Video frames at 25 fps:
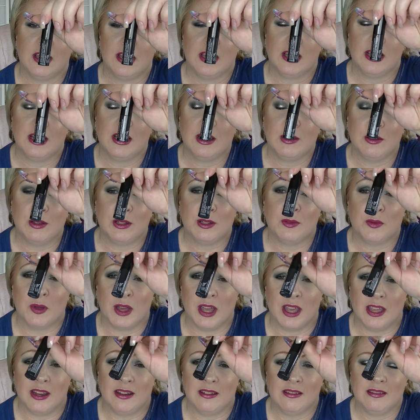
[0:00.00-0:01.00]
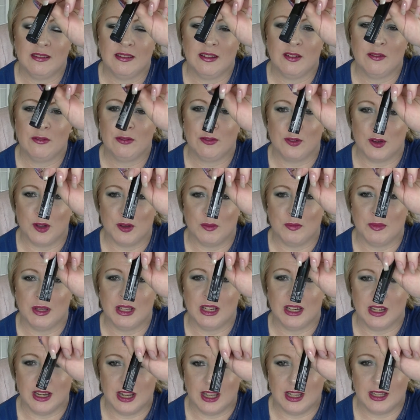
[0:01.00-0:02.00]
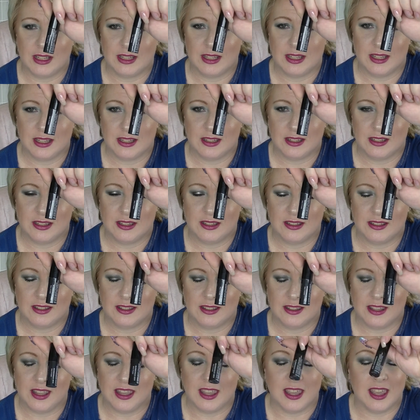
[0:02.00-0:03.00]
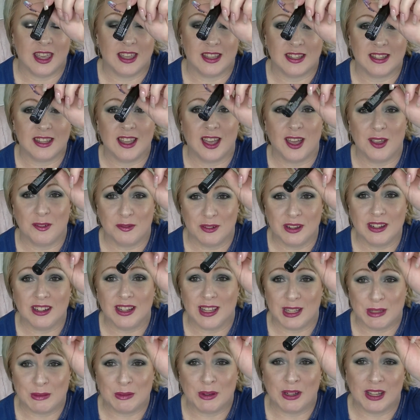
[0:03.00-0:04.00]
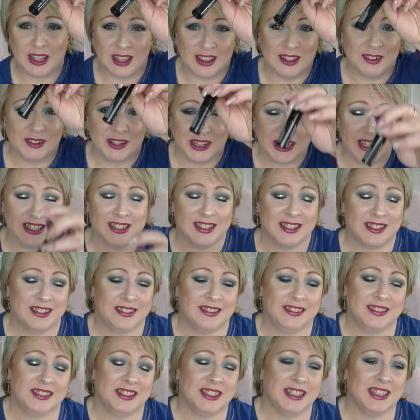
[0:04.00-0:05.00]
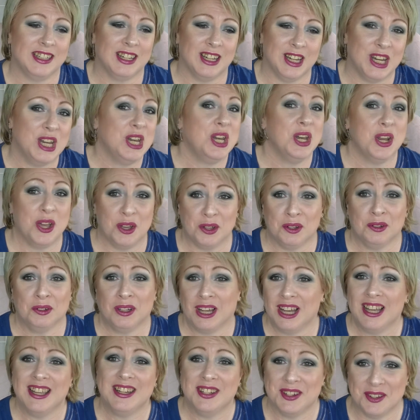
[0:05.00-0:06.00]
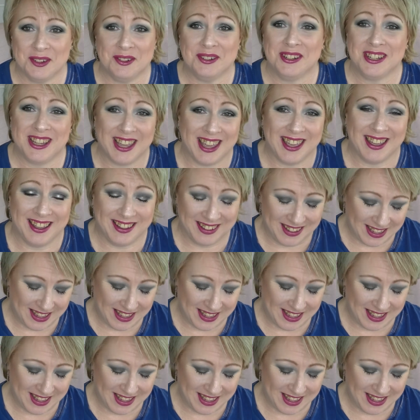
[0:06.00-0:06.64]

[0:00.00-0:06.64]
Liquid Sway from NYX. Yes, I realise what colour it is. No, I don't care.